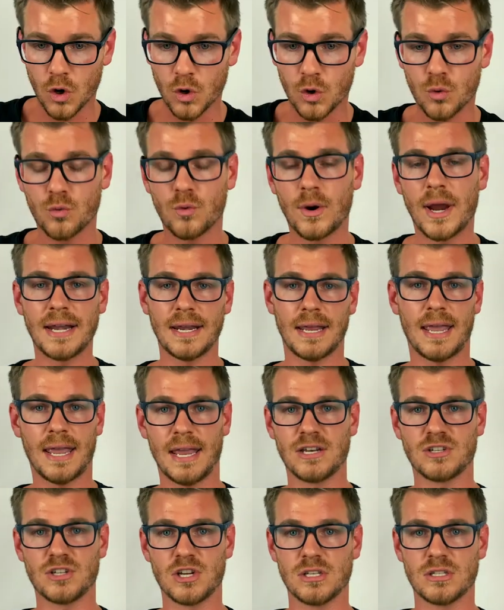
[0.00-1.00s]
great
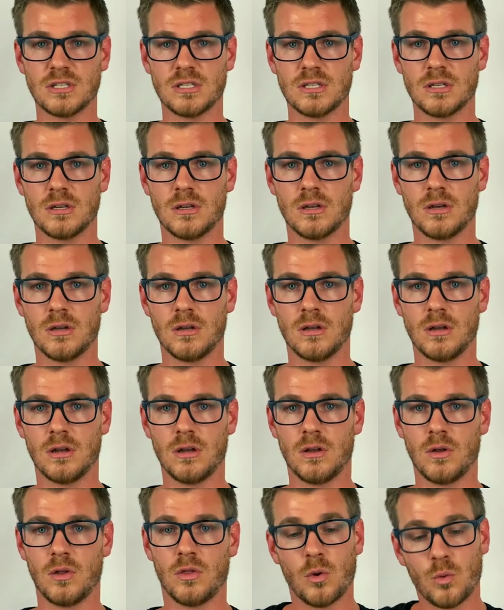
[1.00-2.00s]
agents
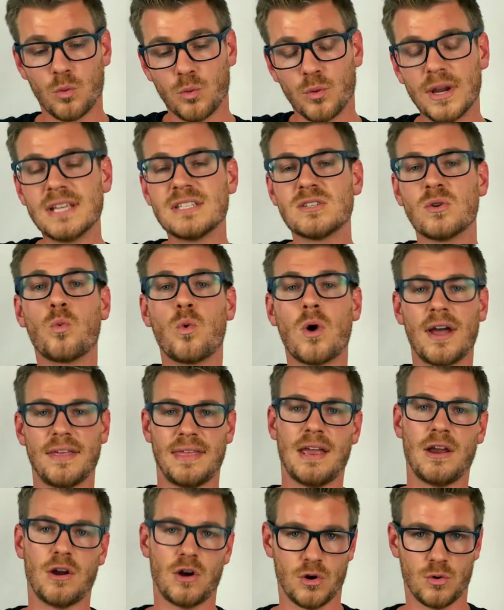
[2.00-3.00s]
the reason why
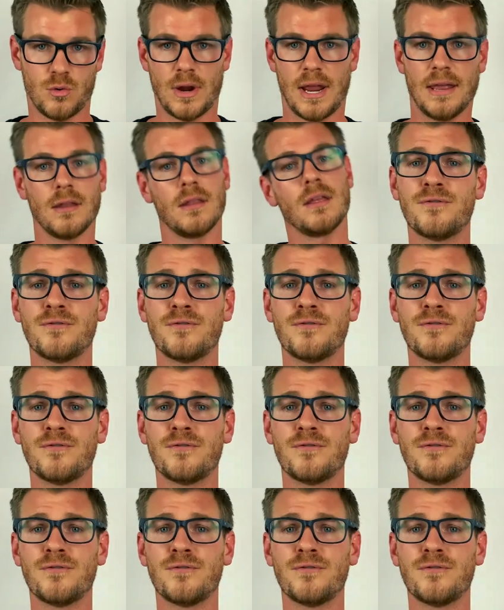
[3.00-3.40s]
they are great.